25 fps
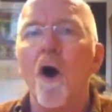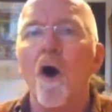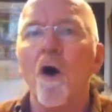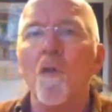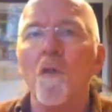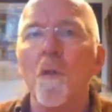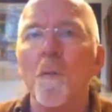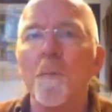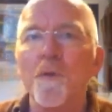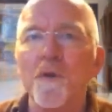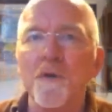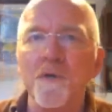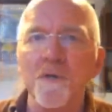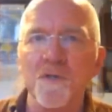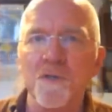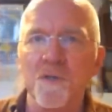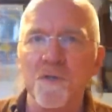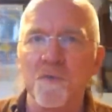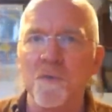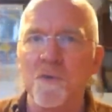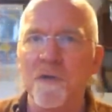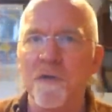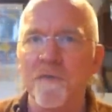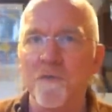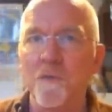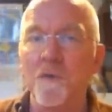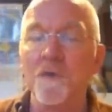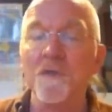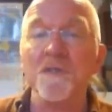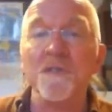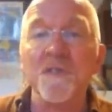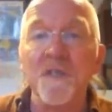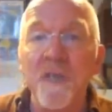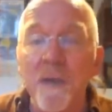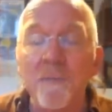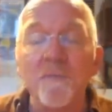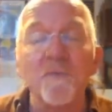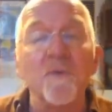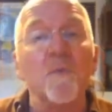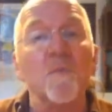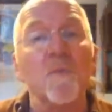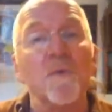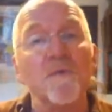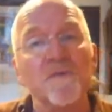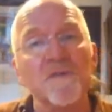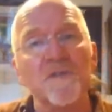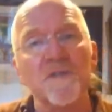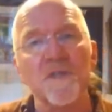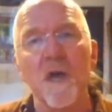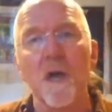on the personal level, except
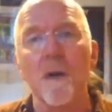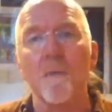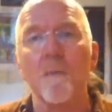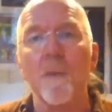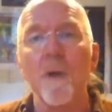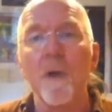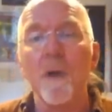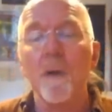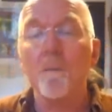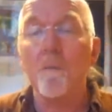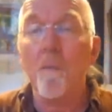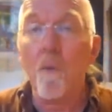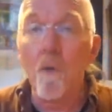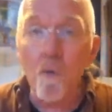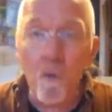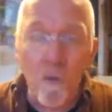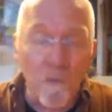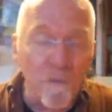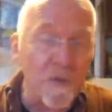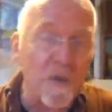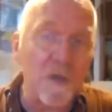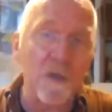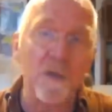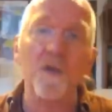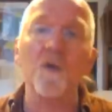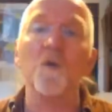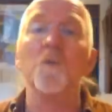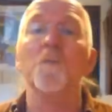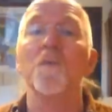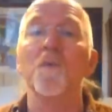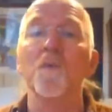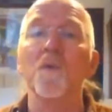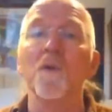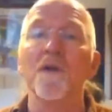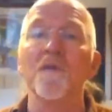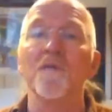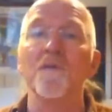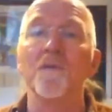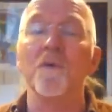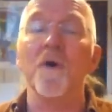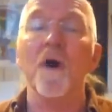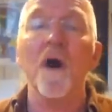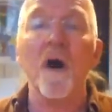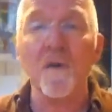with some, more on the global level.